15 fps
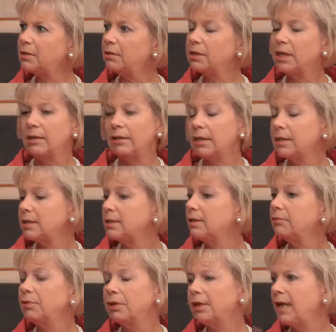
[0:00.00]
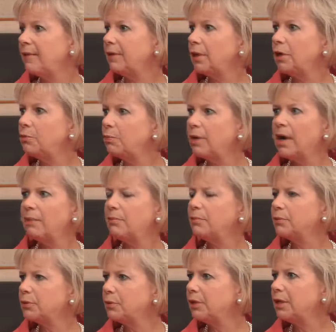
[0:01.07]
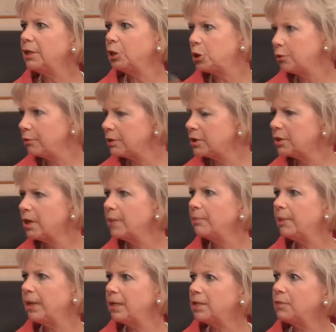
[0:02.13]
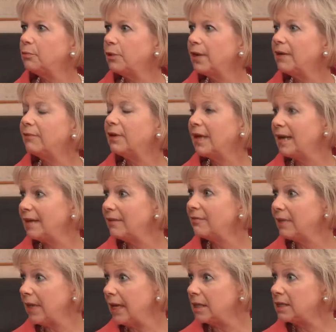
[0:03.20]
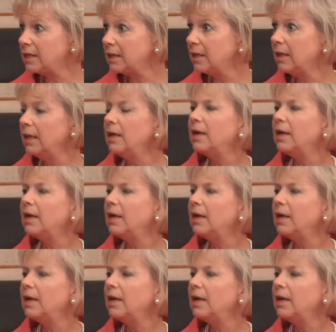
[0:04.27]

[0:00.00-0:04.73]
are telling us they're really having no problems with the insurance companies and whatever getting financing